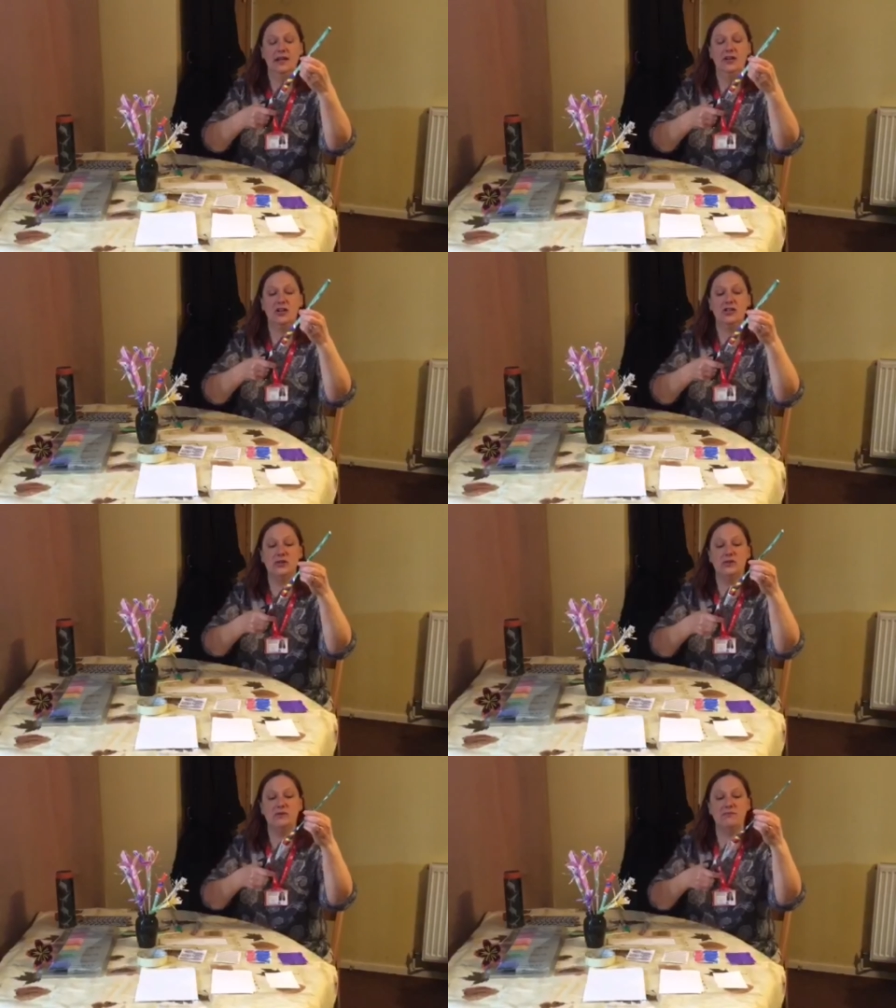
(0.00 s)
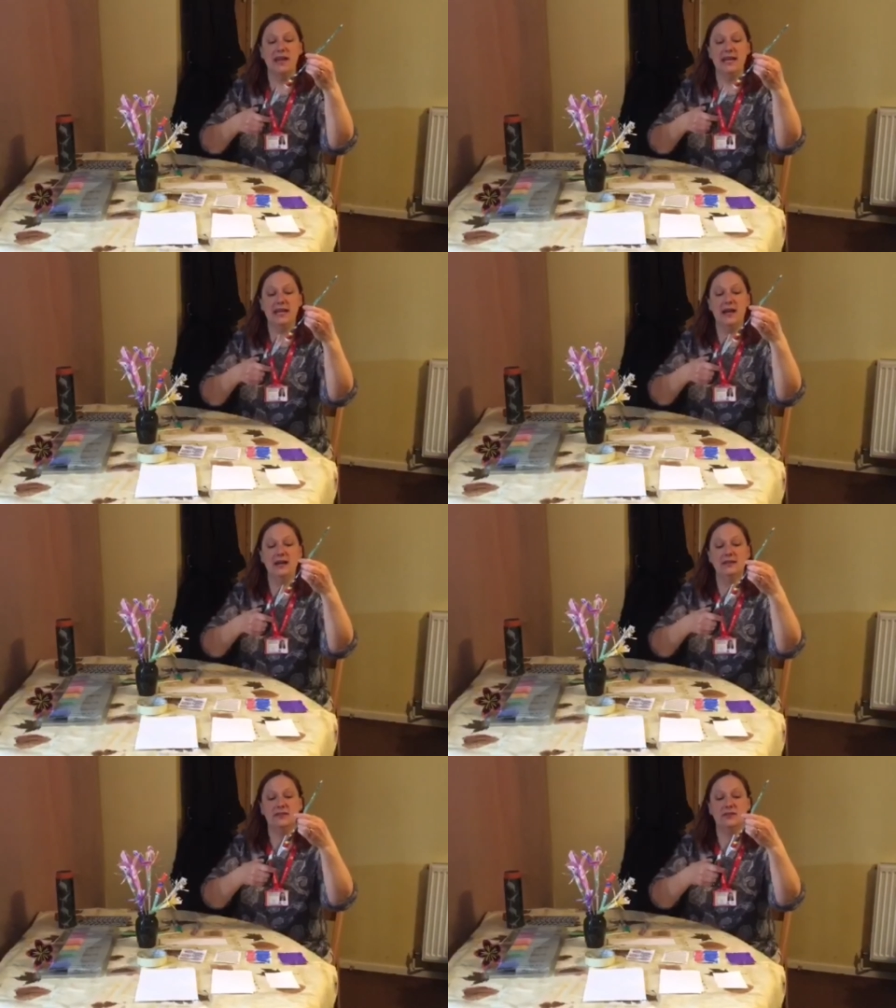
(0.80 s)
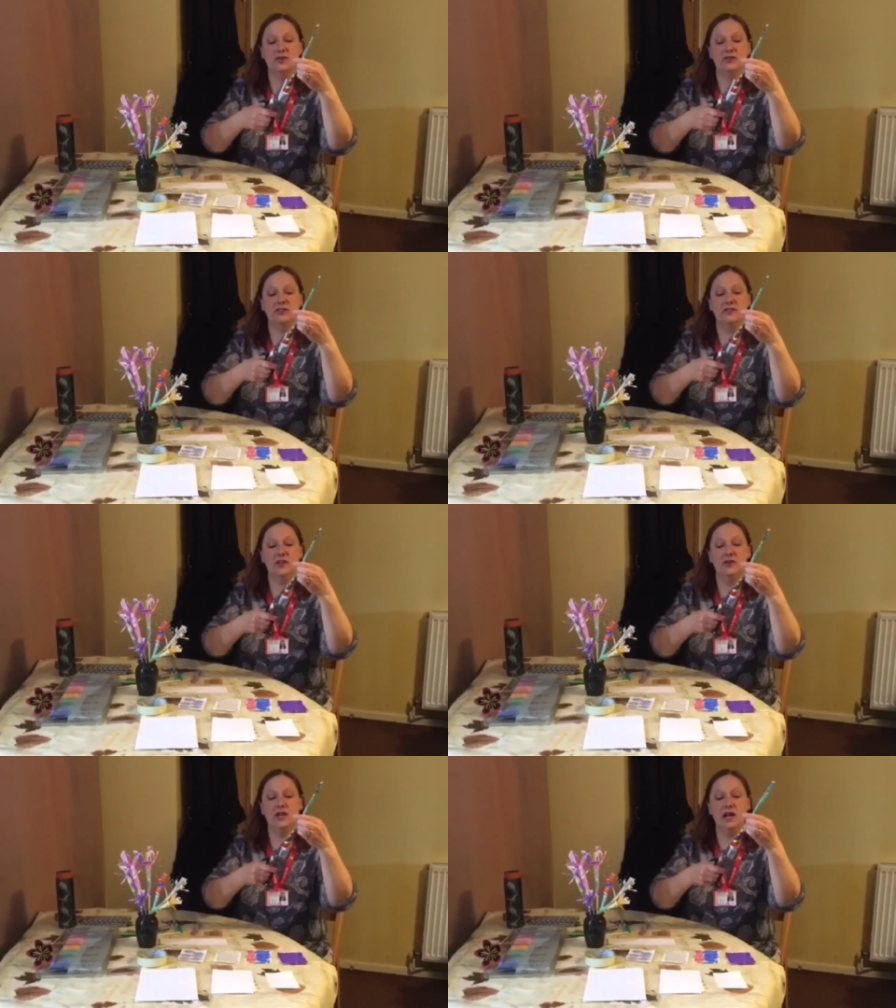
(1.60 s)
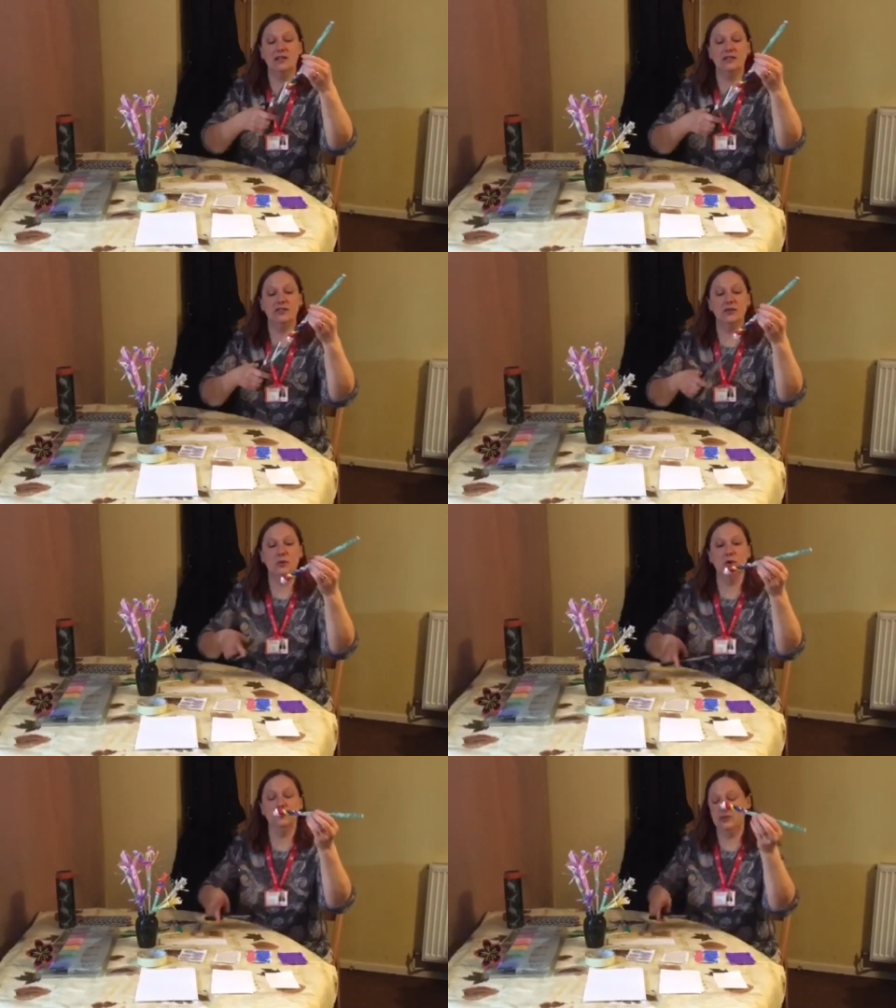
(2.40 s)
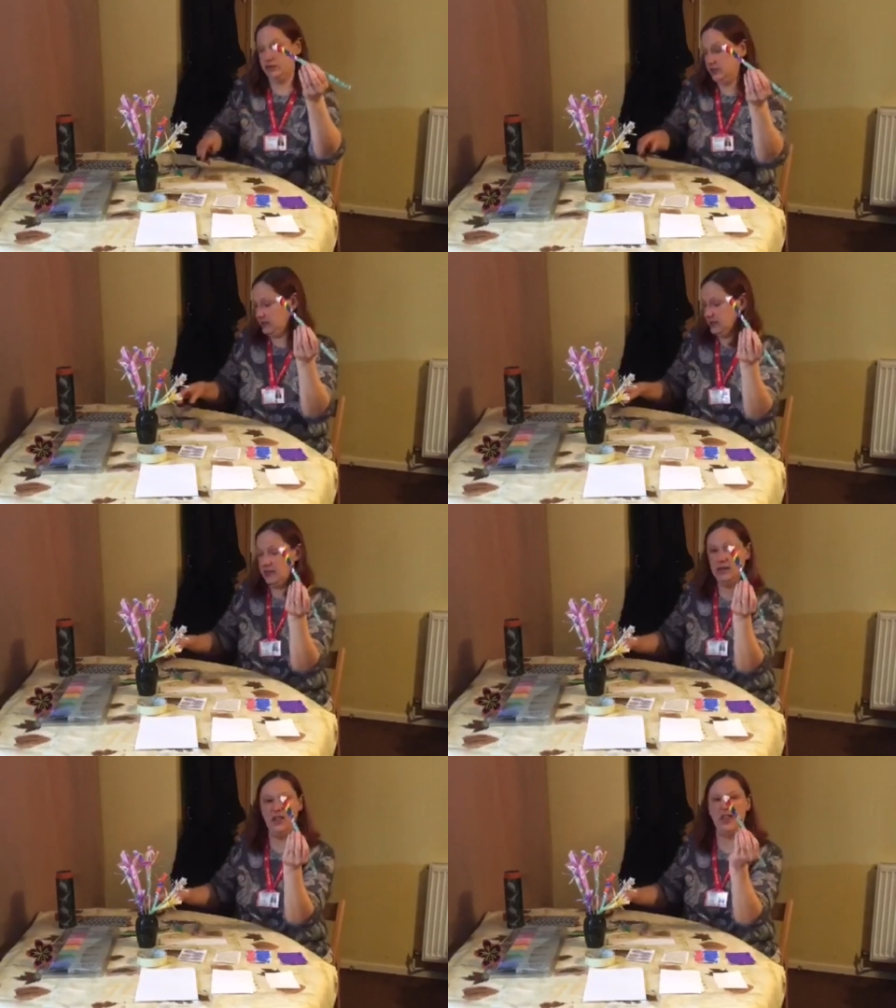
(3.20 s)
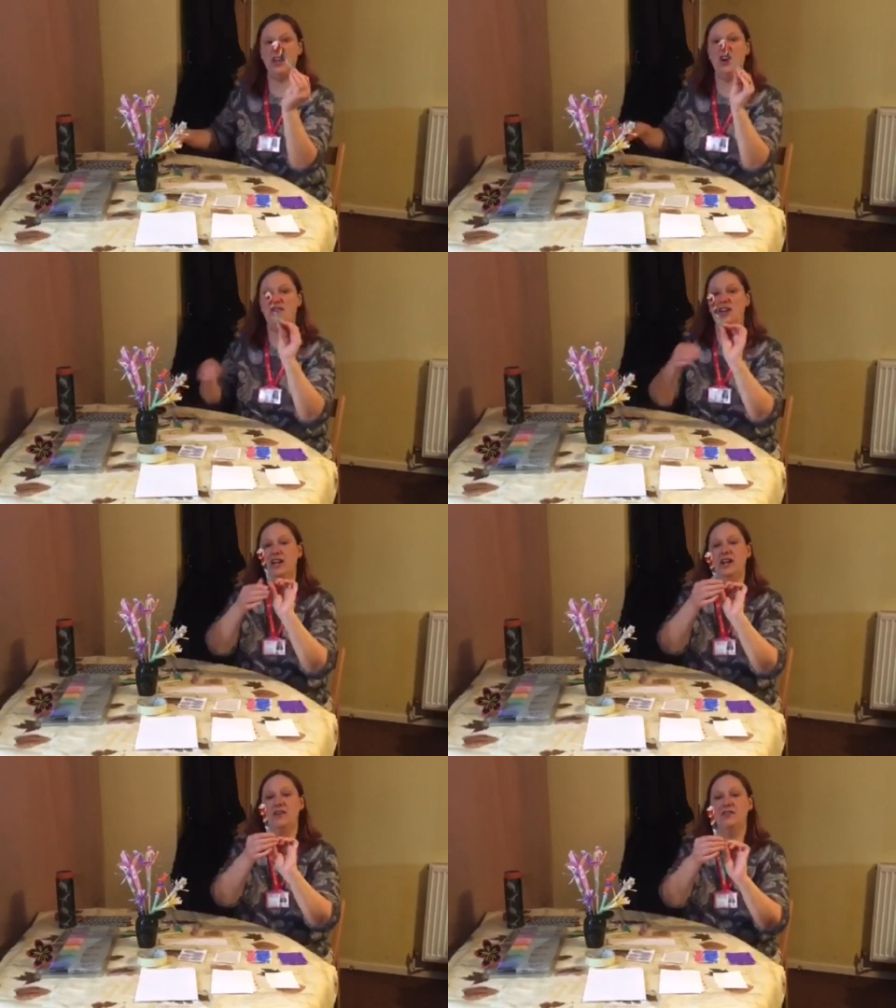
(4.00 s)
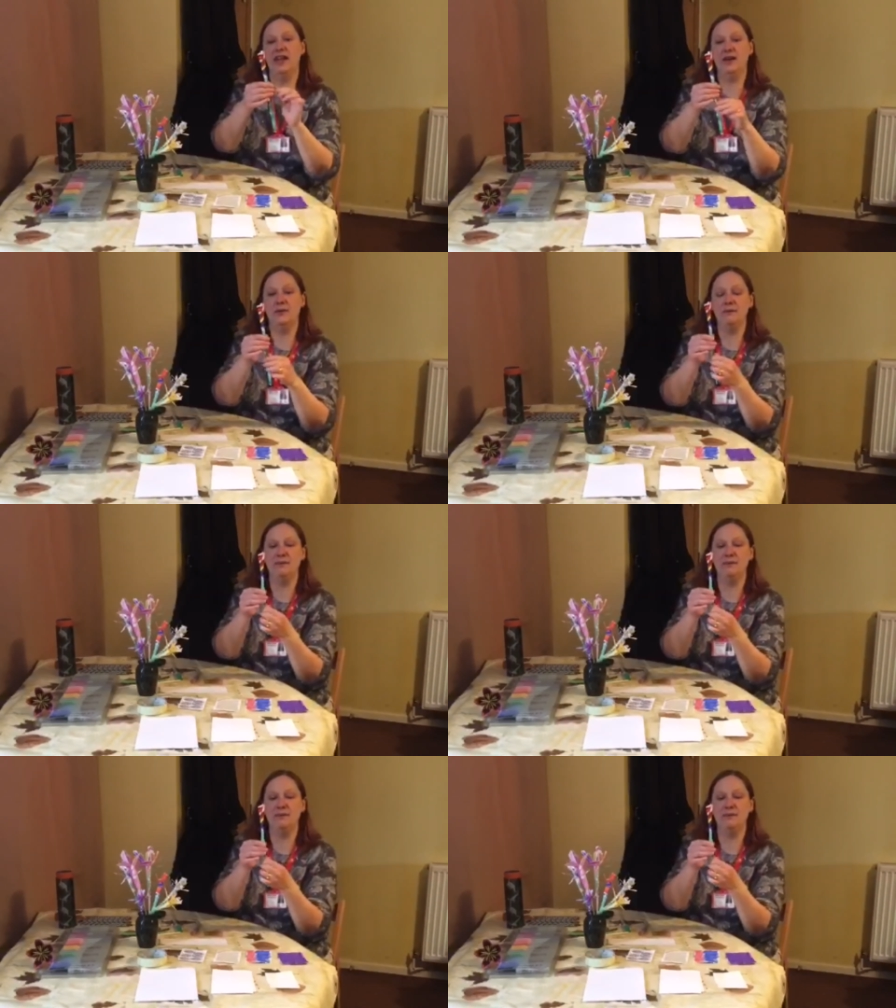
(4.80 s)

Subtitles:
And you can do as many cuts or as few cuts as you want. I think I've done enough now.